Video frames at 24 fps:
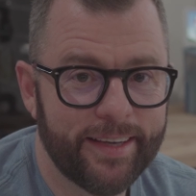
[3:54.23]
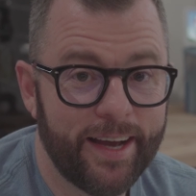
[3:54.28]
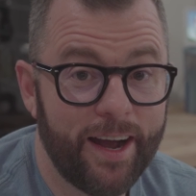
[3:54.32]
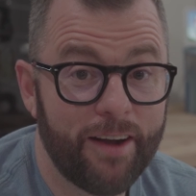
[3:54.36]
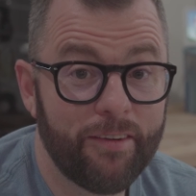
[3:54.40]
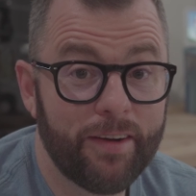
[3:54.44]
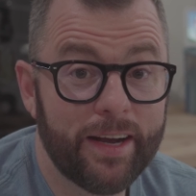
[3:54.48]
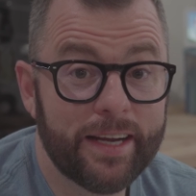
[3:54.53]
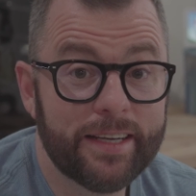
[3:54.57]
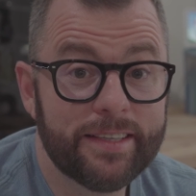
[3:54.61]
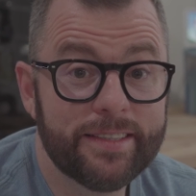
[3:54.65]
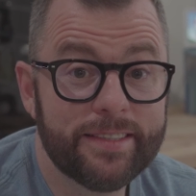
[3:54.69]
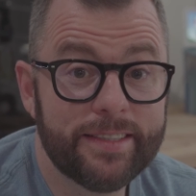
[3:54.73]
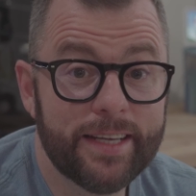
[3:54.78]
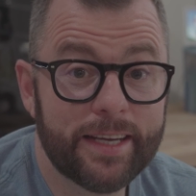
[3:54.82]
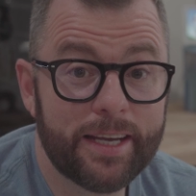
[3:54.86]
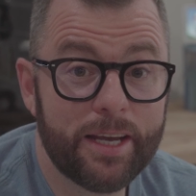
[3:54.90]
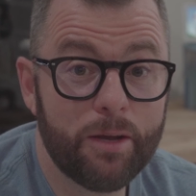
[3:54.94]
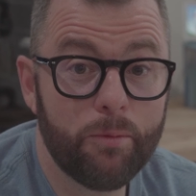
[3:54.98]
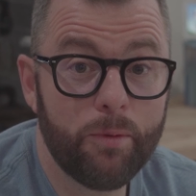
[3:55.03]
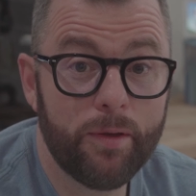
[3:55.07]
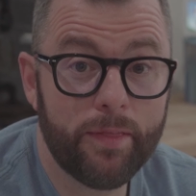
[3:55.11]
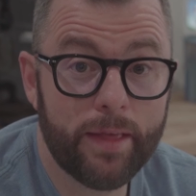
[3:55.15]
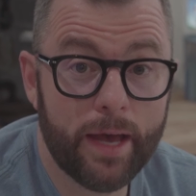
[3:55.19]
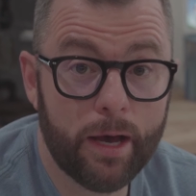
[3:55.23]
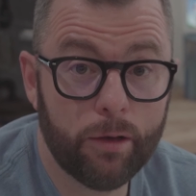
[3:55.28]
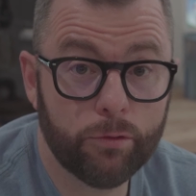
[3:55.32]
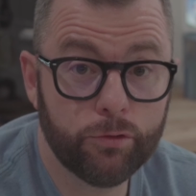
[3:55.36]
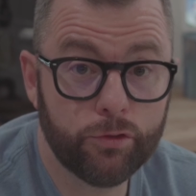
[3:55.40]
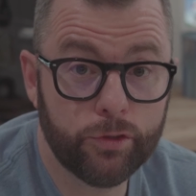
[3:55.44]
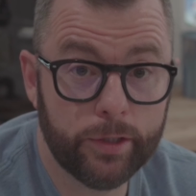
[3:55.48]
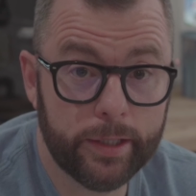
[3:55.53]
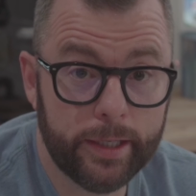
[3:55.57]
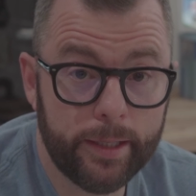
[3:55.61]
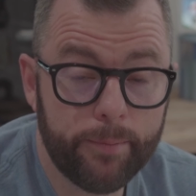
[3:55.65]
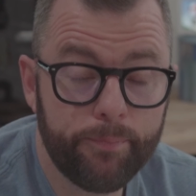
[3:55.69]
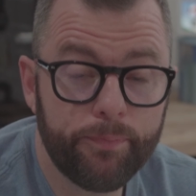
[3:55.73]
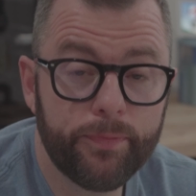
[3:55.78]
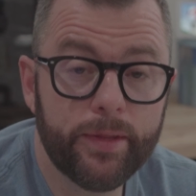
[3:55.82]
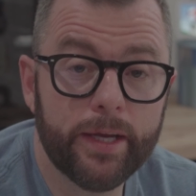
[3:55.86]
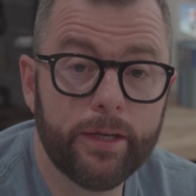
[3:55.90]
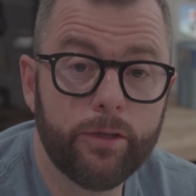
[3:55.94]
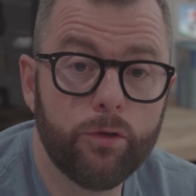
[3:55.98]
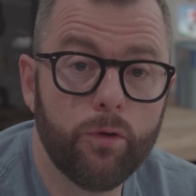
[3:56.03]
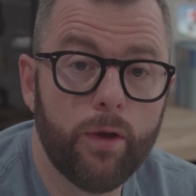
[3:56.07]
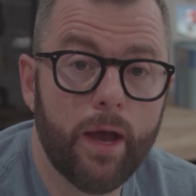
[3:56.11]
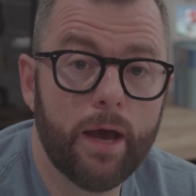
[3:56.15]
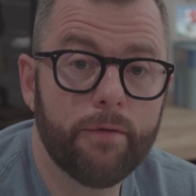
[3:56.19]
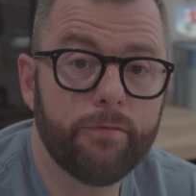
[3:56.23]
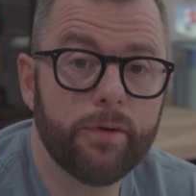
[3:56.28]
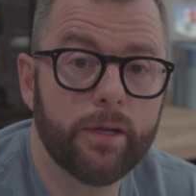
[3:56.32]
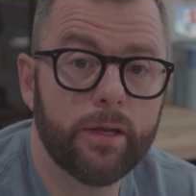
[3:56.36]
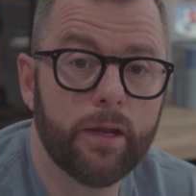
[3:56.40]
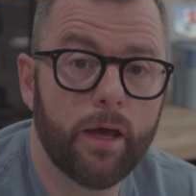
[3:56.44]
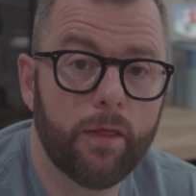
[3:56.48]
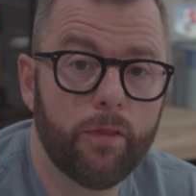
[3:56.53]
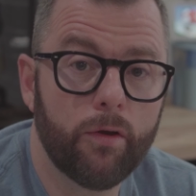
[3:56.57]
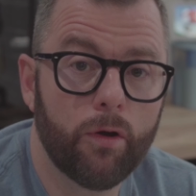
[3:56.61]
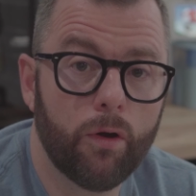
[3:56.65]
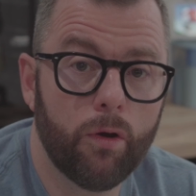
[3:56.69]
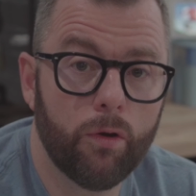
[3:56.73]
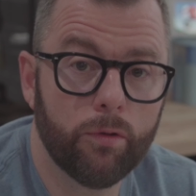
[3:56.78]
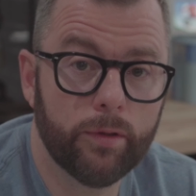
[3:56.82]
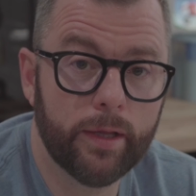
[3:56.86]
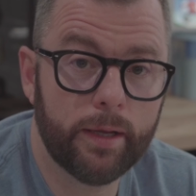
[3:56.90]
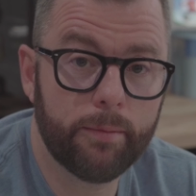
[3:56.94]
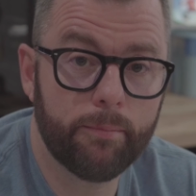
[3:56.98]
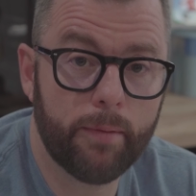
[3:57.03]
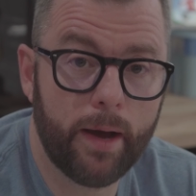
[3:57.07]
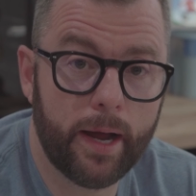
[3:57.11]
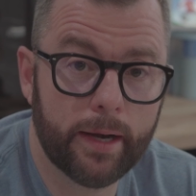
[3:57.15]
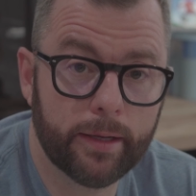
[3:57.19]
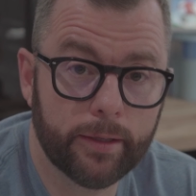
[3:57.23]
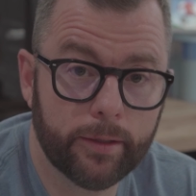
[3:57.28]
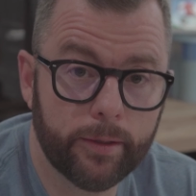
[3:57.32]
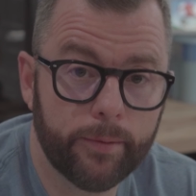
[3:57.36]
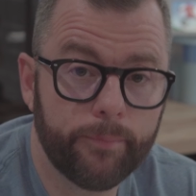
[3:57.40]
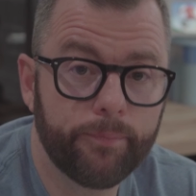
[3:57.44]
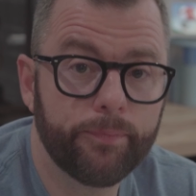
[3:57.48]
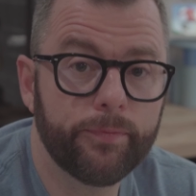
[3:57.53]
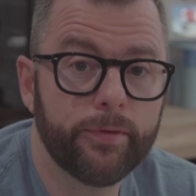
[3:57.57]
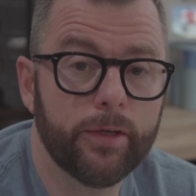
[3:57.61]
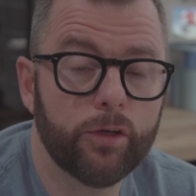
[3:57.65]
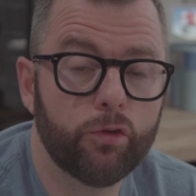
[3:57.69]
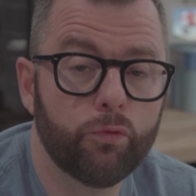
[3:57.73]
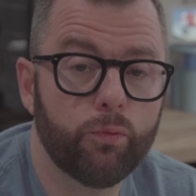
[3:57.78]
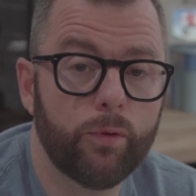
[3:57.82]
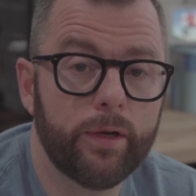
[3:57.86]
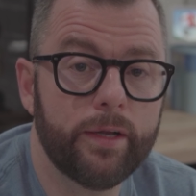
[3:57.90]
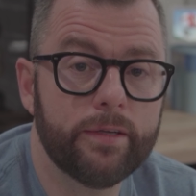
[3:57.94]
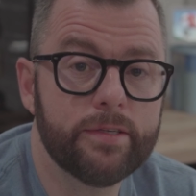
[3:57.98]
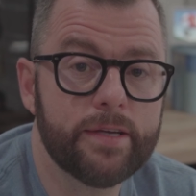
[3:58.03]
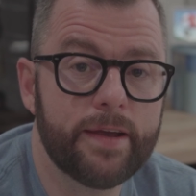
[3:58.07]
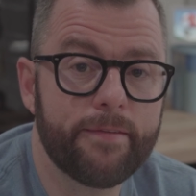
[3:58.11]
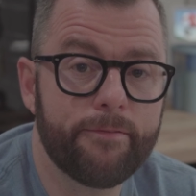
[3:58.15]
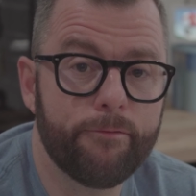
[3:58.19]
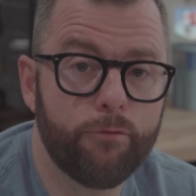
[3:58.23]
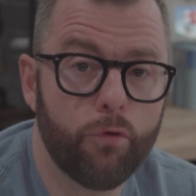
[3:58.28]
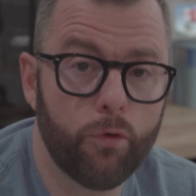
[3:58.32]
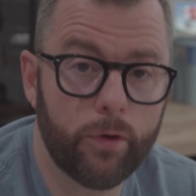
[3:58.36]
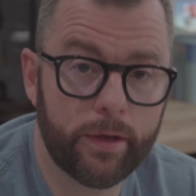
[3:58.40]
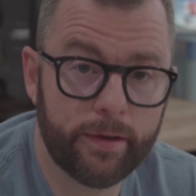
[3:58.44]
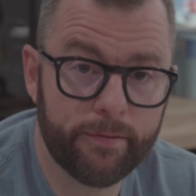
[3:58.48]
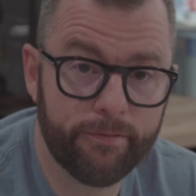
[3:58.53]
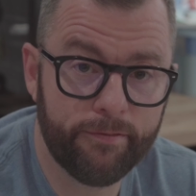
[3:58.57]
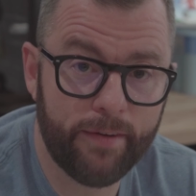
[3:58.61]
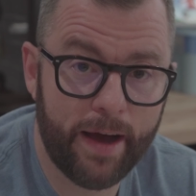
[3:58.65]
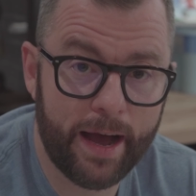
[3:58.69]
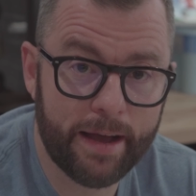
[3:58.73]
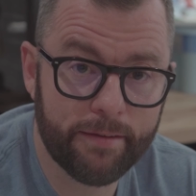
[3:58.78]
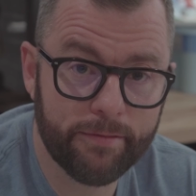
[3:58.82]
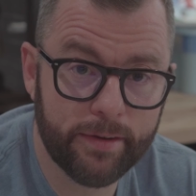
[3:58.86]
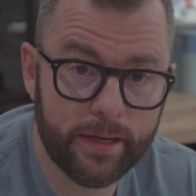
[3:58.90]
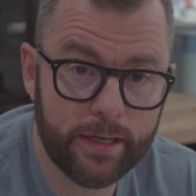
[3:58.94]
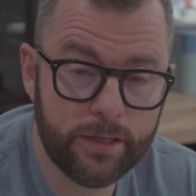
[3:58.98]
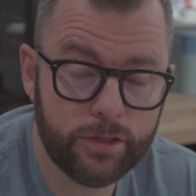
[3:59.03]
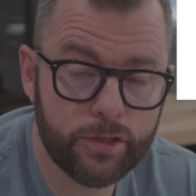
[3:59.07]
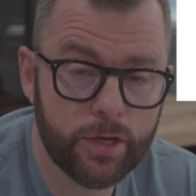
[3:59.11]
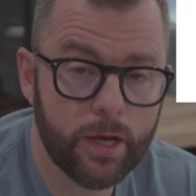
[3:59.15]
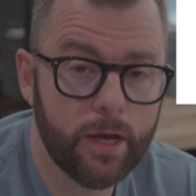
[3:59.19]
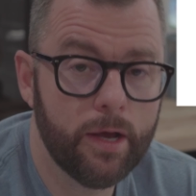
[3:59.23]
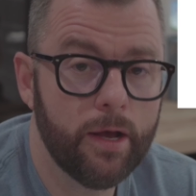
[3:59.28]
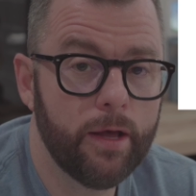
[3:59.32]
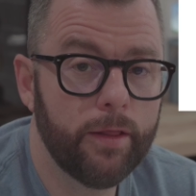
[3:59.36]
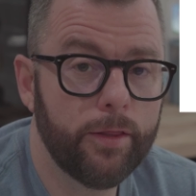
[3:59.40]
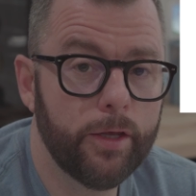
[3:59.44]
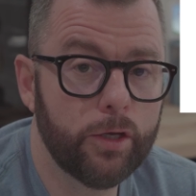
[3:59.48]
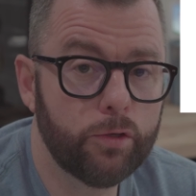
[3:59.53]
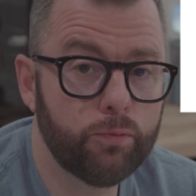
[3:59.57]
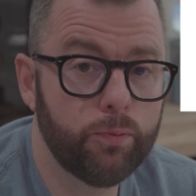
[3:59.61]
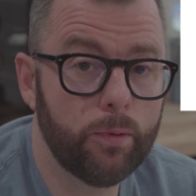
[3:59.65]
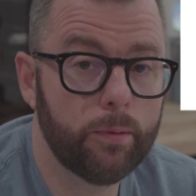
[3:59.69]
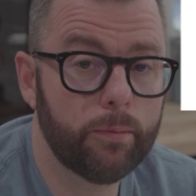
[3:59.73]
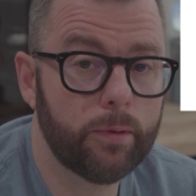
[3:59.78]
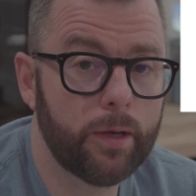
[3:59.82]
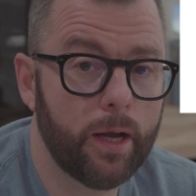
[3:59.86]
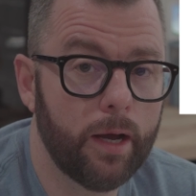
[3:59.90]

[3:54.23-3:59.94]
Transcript: All right, sticking with LG, they do have another OLED monitor. This one is a 45-inch. This one